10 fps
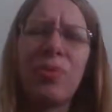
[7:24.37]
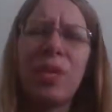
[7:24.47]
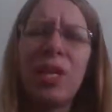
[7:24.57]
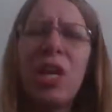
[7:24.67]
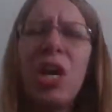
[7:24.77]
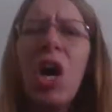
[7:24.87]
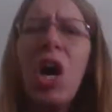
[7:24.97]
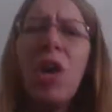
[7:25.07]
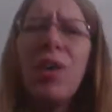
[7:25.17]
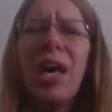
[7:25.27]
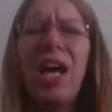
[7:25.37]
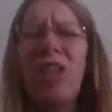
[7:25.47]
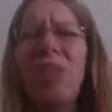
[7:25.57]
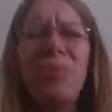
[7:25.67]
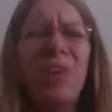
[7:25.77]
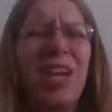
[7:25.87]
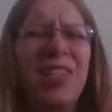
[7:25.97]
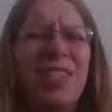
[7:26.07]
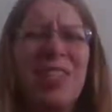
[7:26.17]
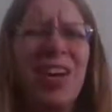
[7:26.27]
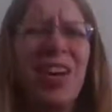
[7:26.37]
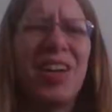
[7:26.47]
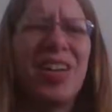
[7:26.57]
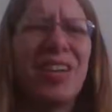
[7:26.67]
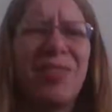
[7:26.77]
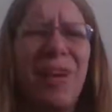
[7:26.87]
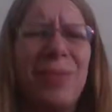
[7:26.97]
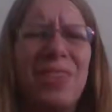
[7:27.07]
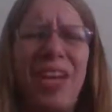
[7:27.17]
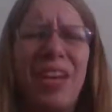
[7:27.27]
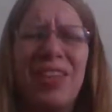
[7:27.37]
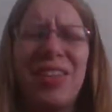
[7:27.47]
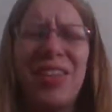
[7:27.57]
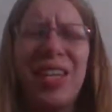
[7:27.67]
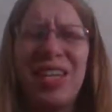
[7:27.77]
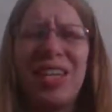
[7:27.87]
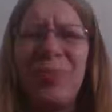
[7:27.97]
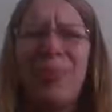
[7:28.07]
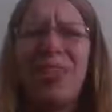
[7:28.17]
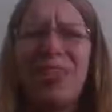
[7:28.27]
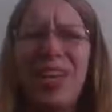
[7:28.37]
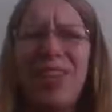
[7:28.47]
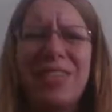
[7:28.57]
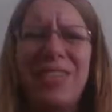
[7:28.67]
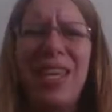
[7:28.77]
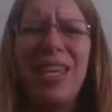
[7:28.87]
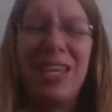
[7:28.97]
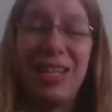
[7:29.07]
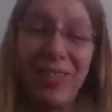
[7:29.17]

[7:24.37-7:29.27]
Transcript: They're like, oh yeah, all the prices on our website they're like a couple years outdated.